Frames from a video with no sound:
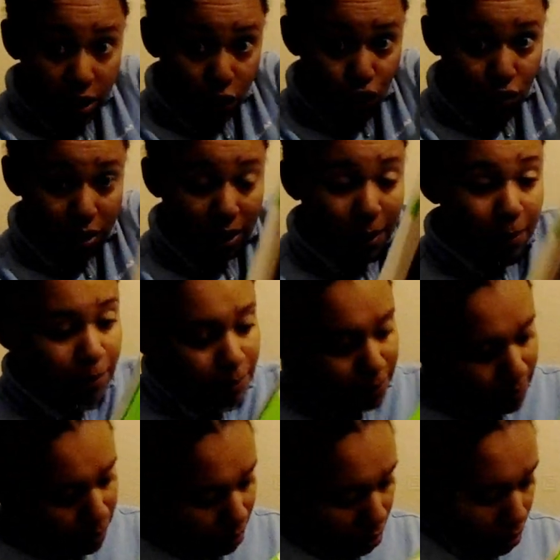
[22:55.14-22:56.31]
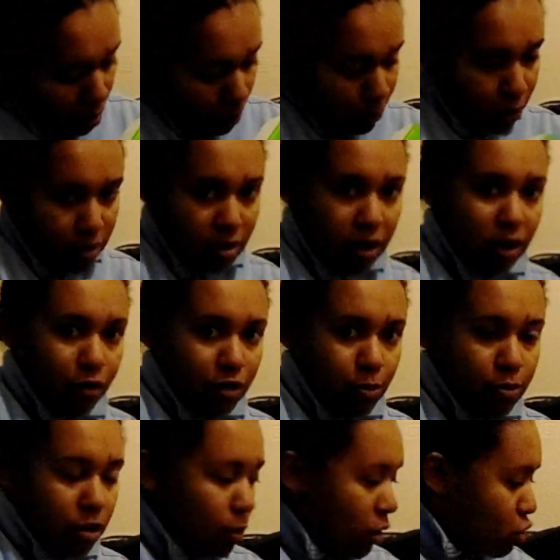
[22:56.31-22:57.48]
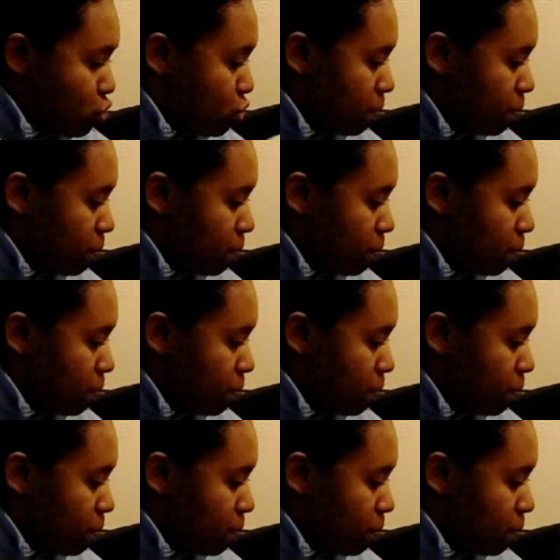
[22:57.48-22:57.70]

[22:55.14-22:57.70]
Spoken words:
literally, because I love them so much.